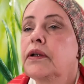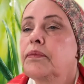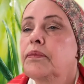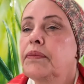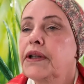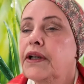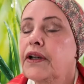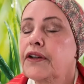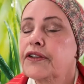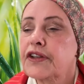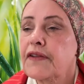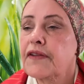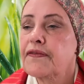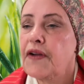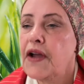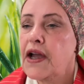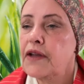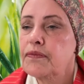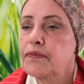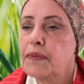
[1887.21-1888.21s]
because I
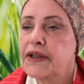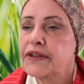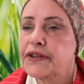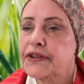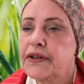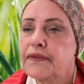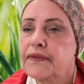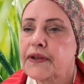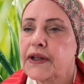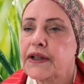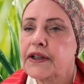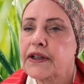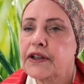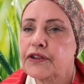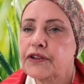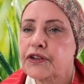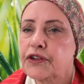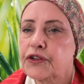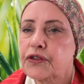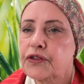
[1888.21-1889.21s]
found myself getting
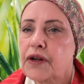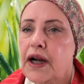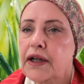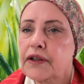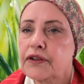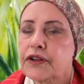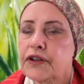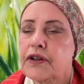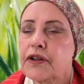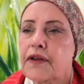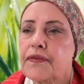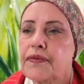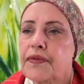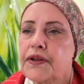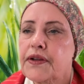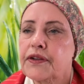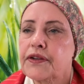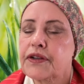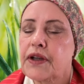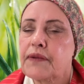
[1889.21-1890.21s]
distracted on
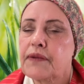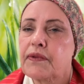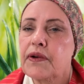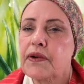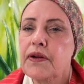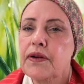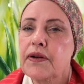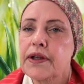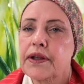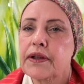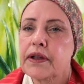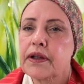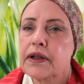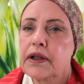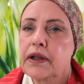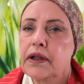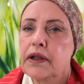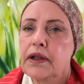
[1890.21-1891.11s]
things I'm really